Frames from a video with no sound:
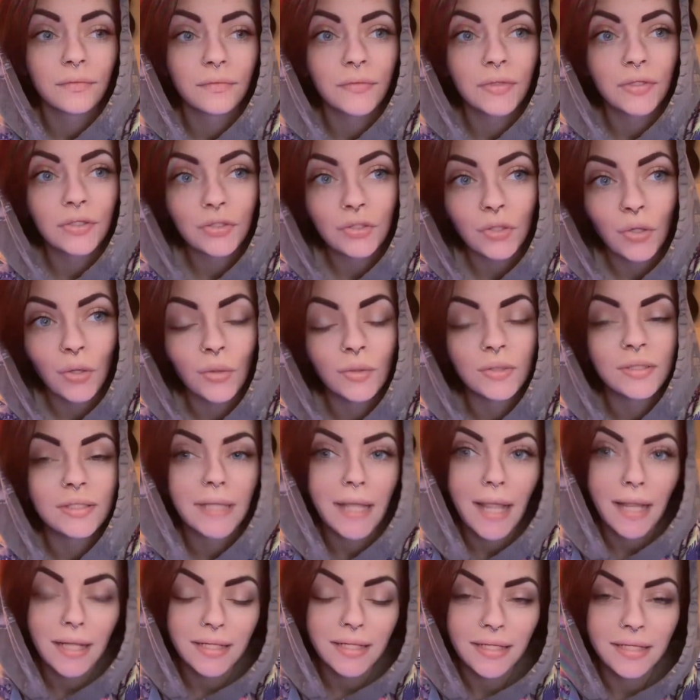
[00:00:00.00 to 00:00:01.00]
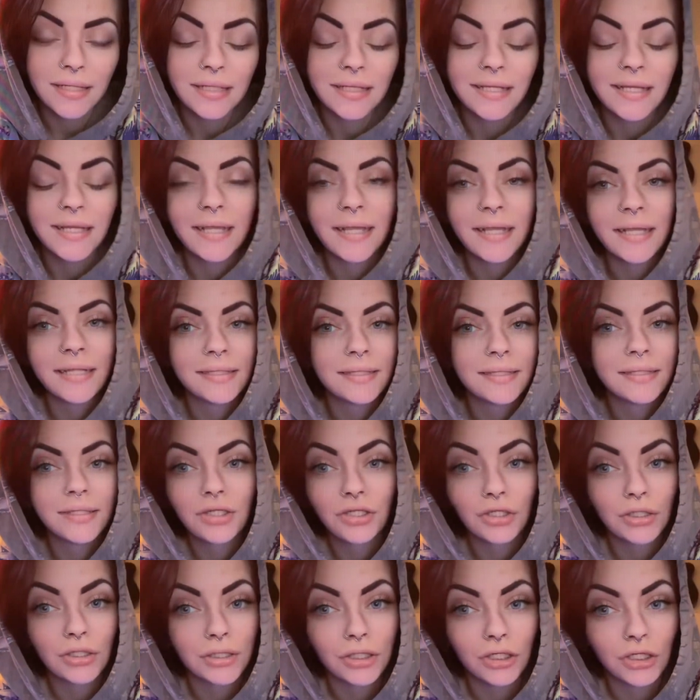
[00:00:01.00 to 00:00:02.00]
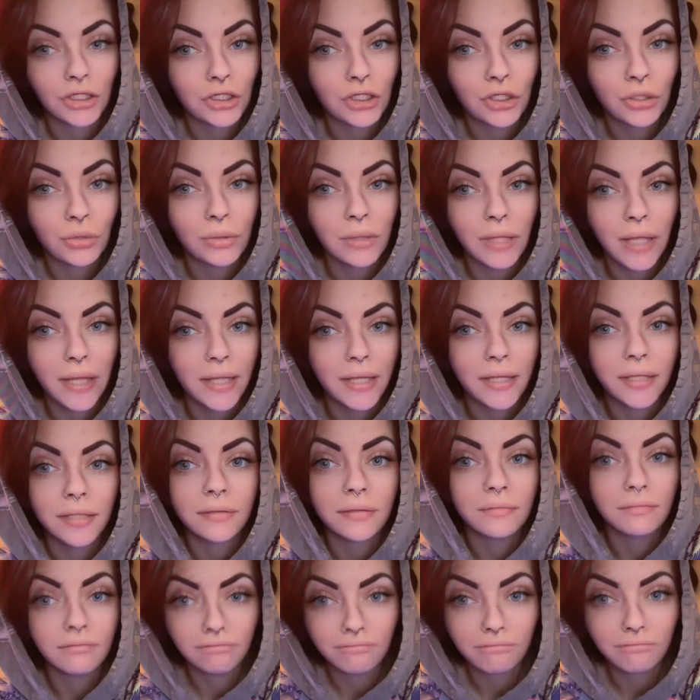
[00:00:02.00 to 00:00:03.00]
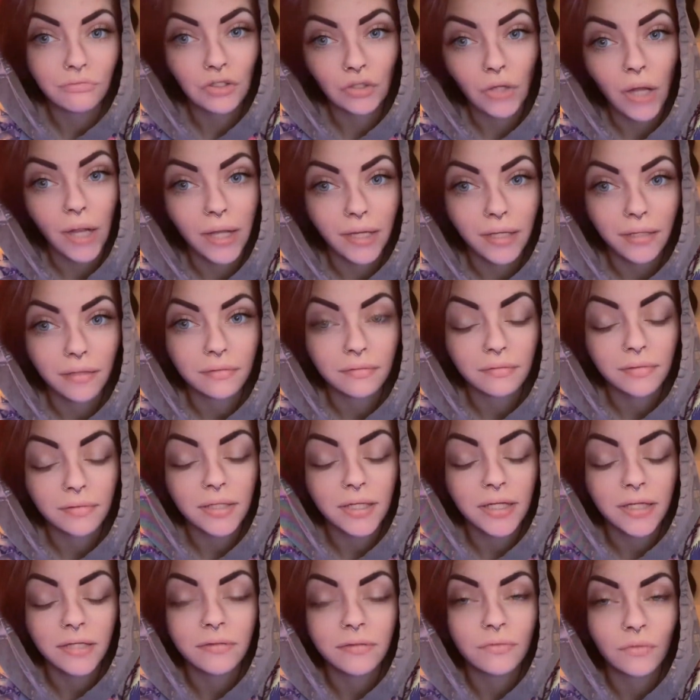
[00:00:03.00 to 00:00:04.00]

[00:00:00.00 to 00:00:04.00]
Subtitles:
so technically it's just a 2-legged dragon in